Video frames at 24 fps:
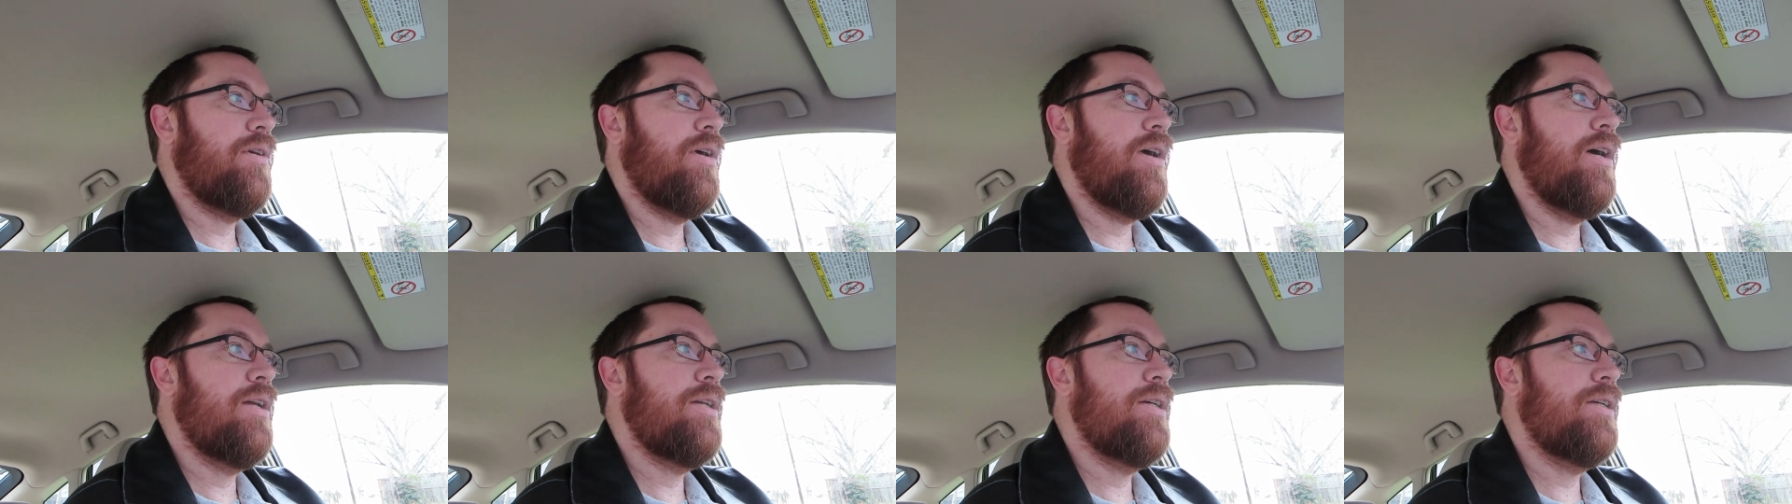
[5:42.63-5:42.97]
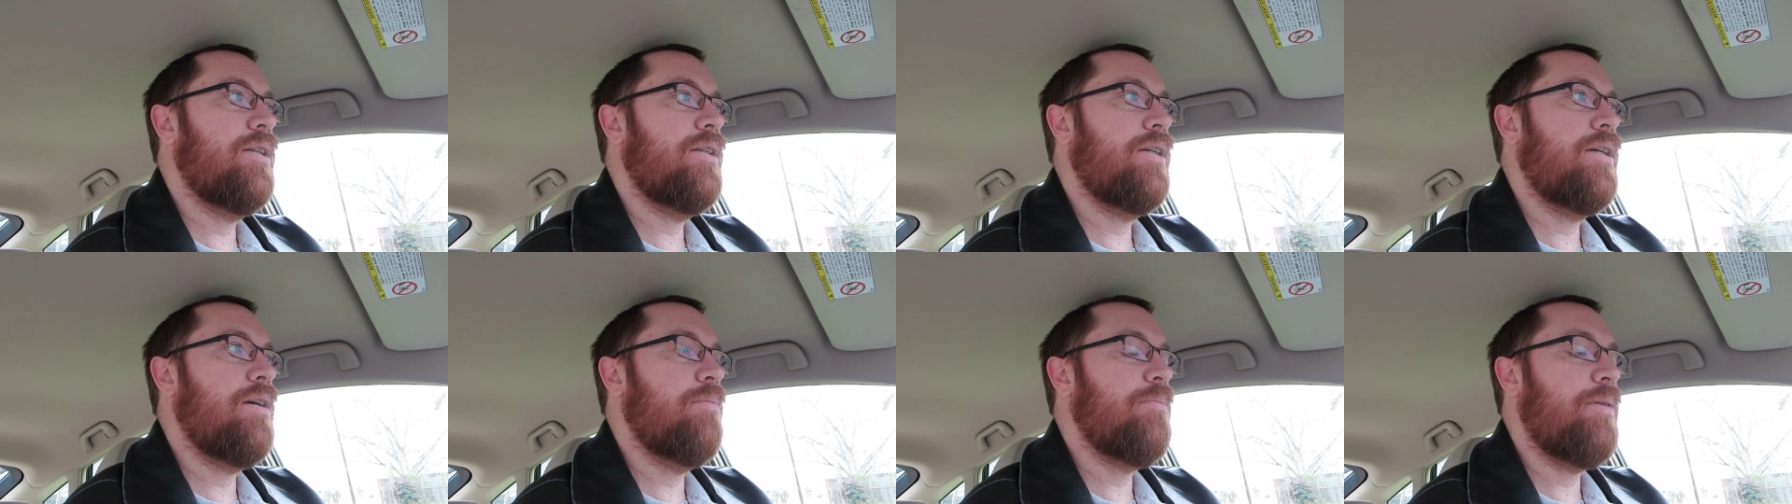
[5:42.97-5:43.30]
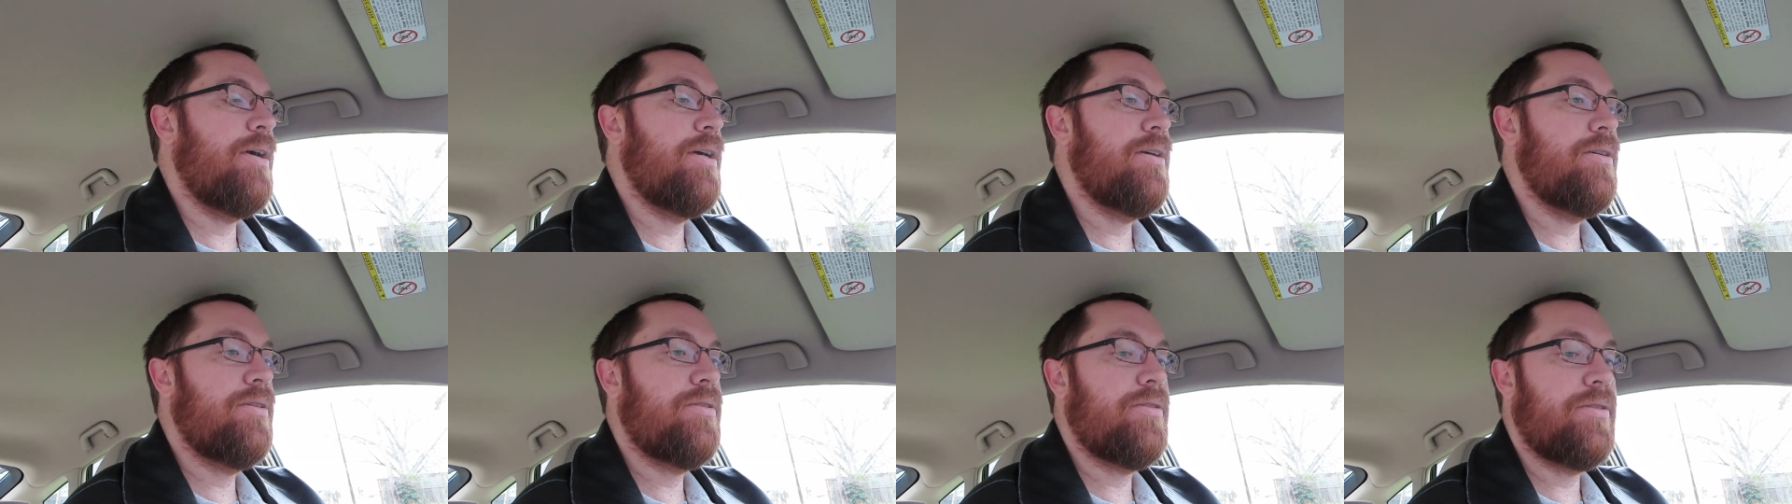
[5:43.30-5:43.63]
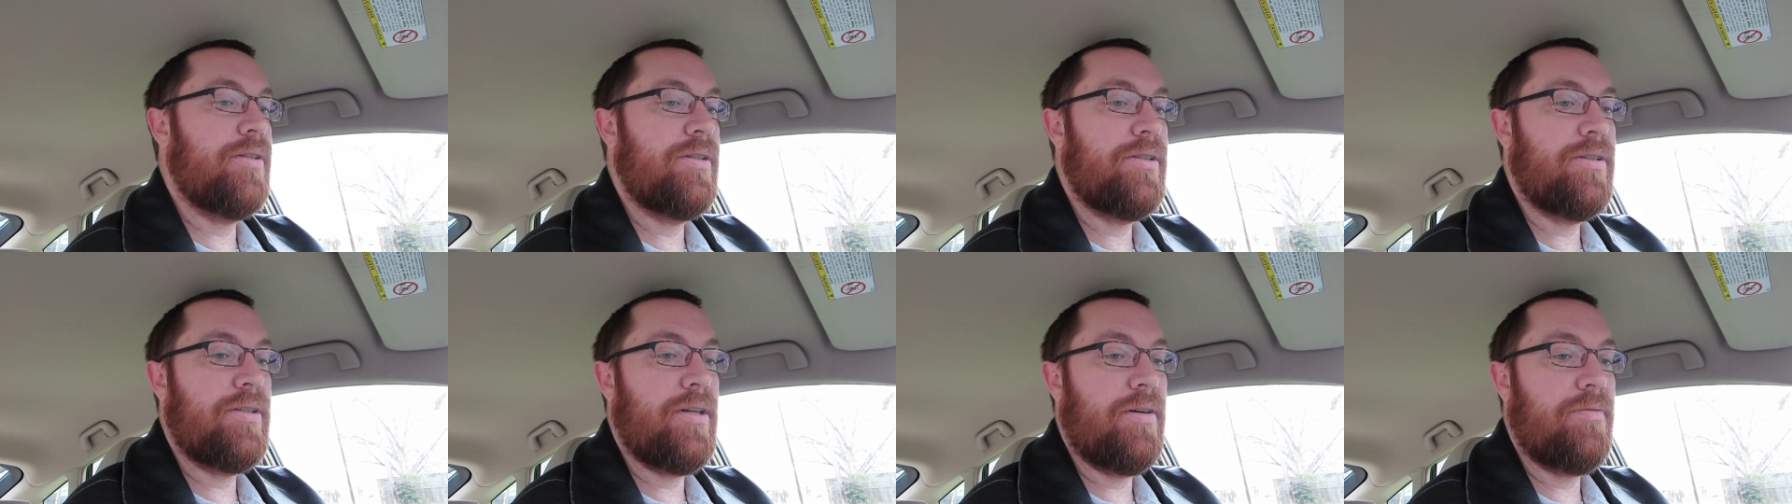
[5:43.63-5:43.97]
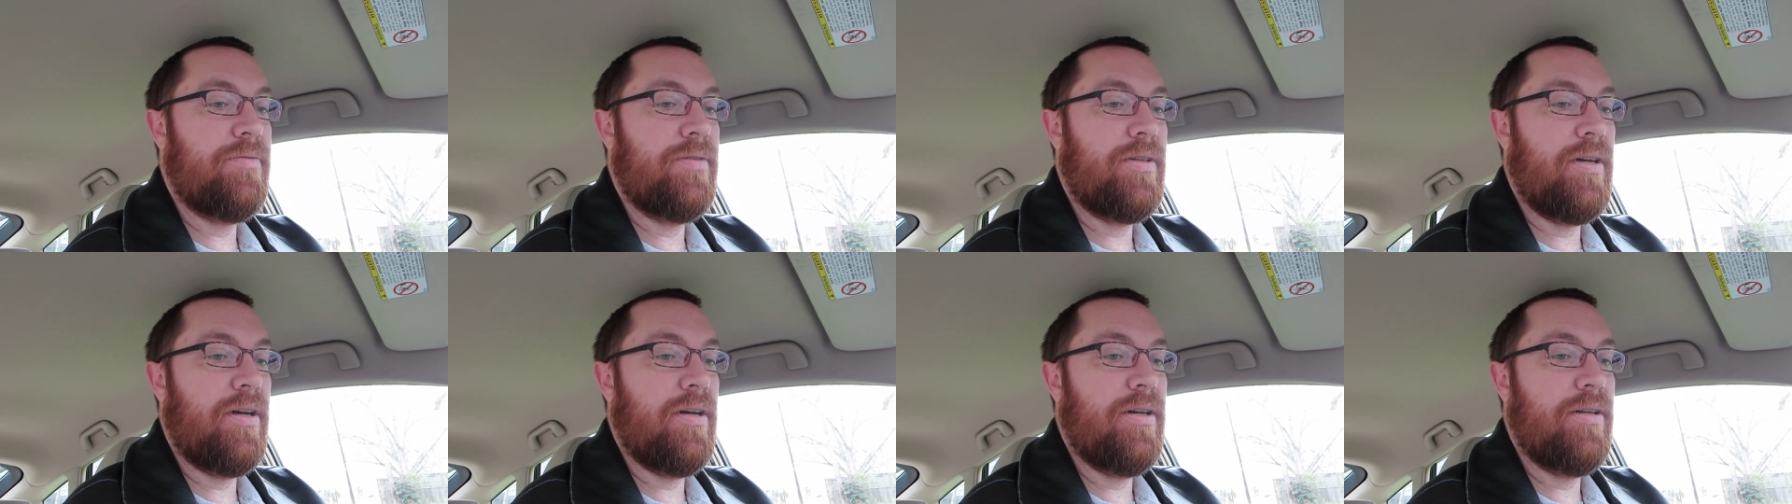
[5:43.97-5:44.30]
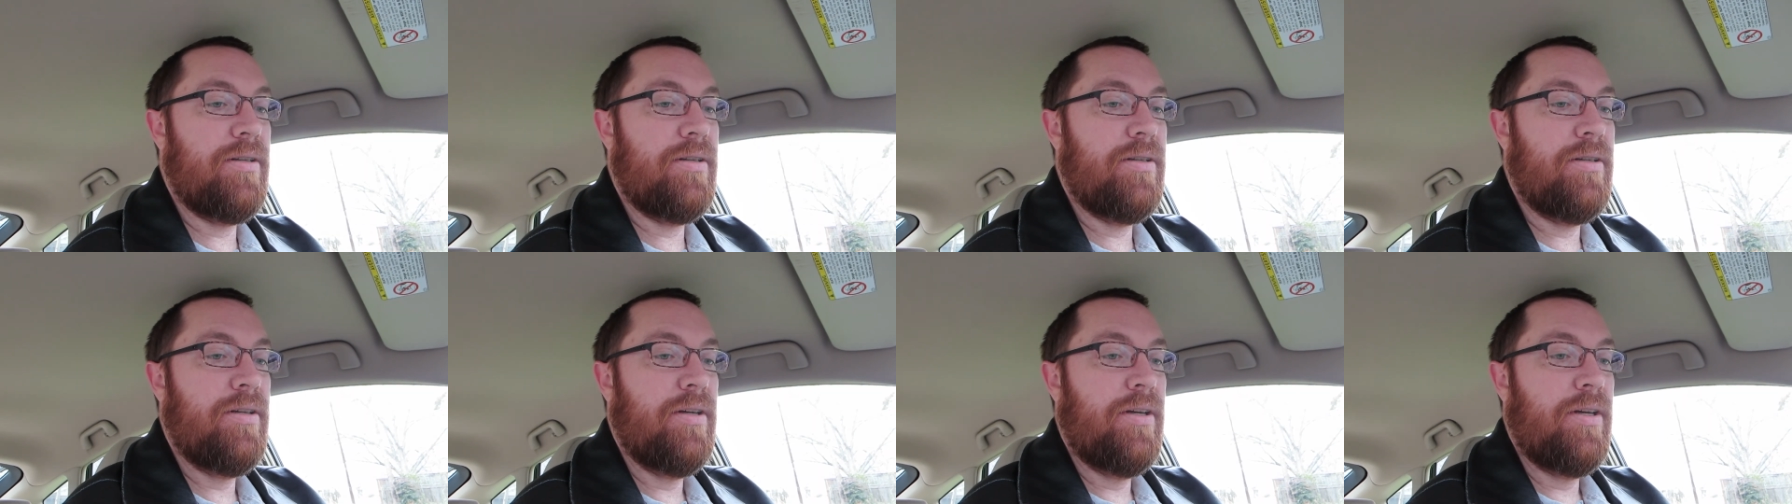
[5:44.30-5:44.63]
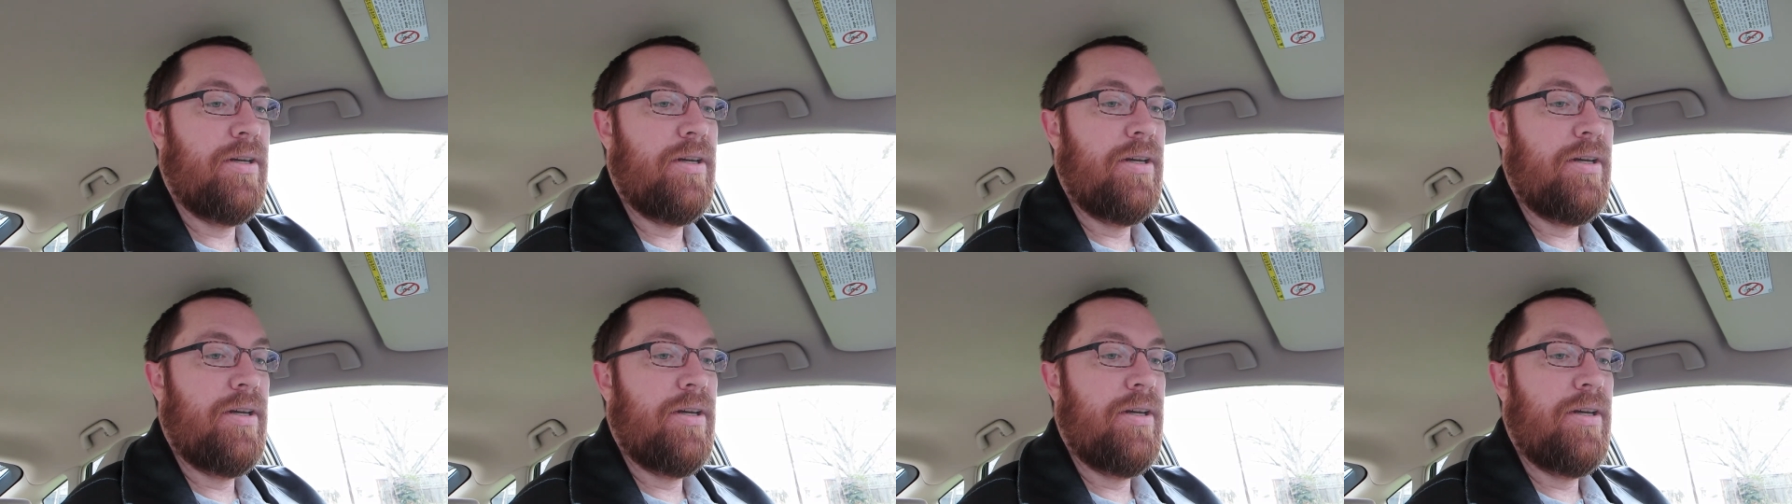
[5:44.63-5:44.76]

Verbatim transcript: I need to get my history stuff done